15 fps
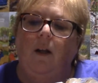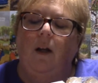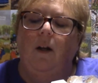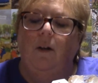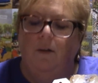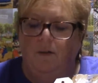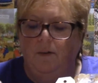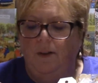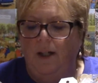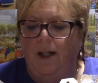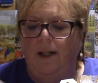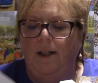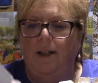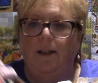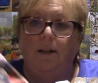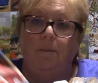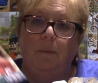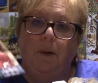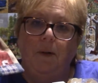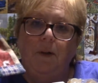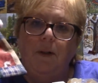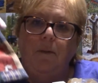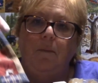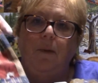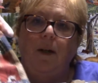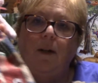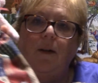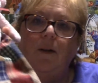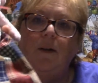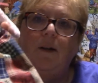Oh, okay. Bird and
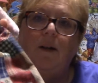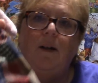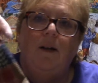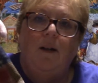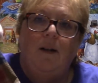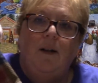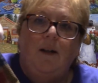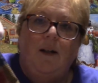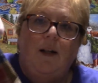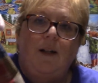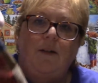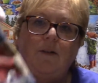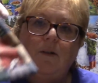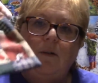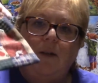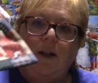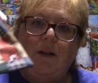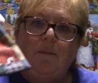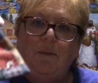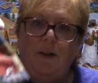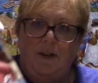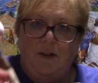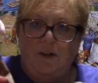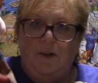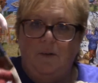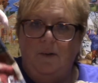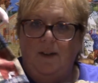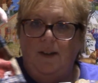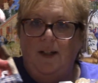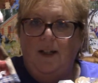bear. I don't know what I'm going to do
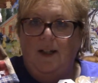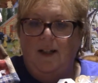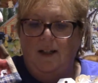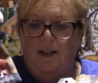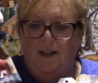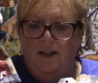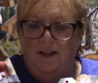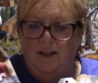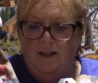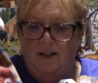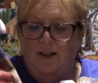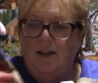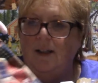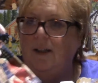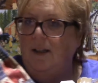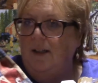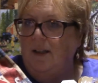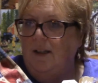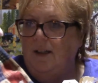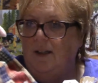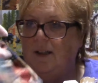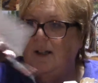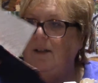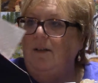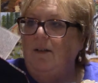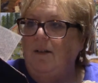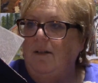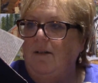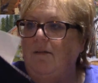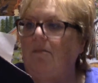with that. I don't
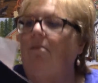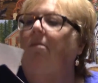know.